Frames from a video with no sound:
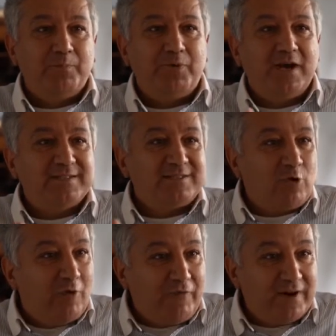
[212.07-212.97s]
press
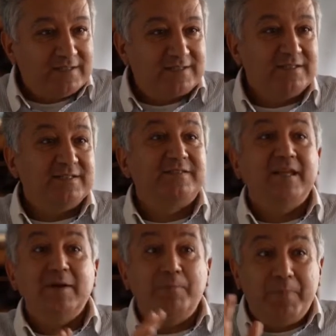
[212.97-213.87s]
conferences,
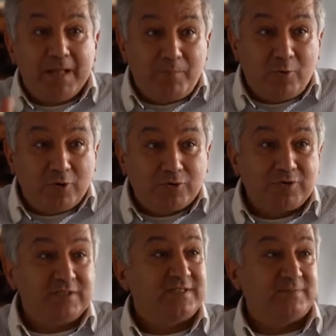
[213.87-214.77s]
their
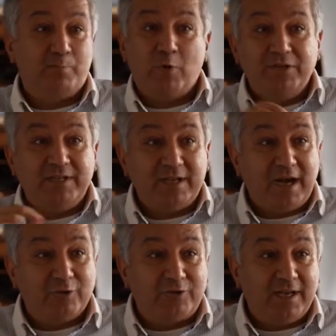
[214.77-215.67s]
billboards, pointing
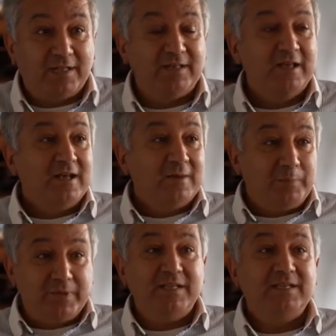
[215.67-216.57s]
out that
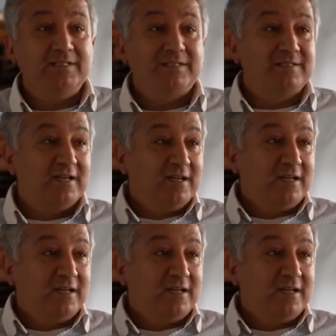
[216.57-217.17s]
please